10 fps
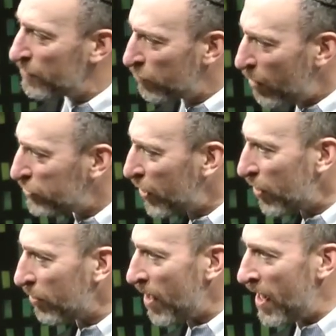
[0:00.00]
Wrote to
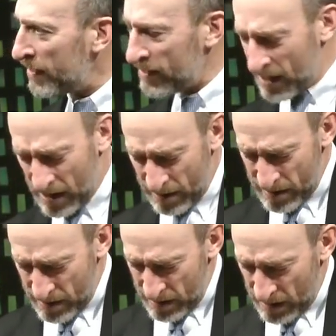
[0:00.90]
her on,
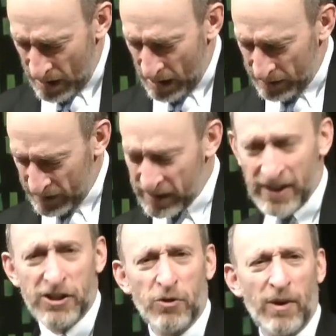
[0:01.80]

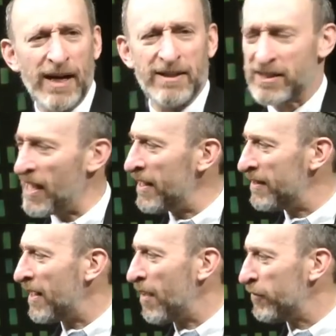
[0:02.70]
this is when I
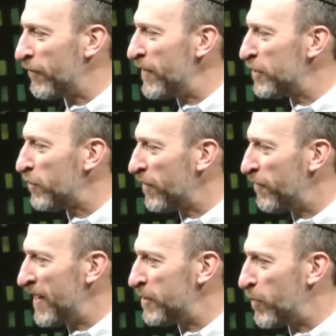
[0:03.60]
decided that I was finished with
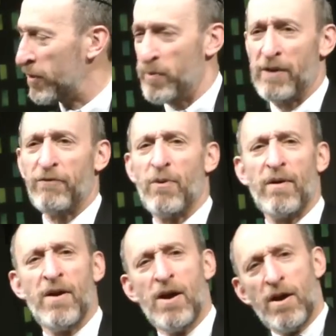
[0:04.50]
Facebook, but
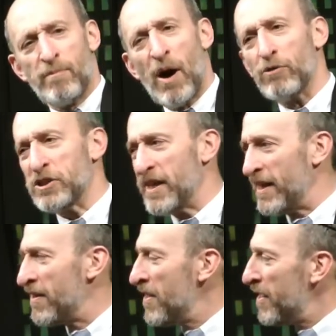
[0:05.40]
for
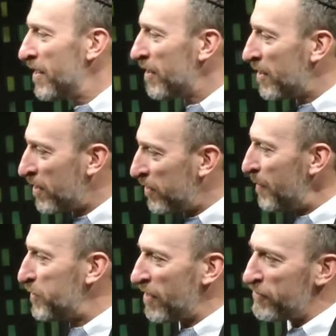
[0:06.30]
posting
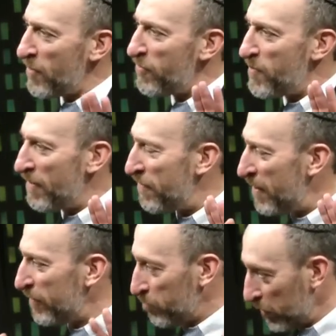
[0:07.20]
clips of some of my
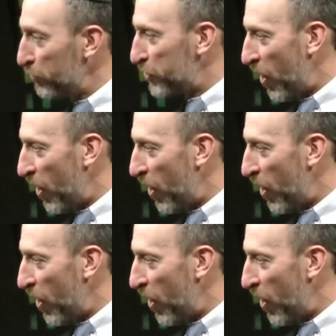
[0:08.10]
favorite blues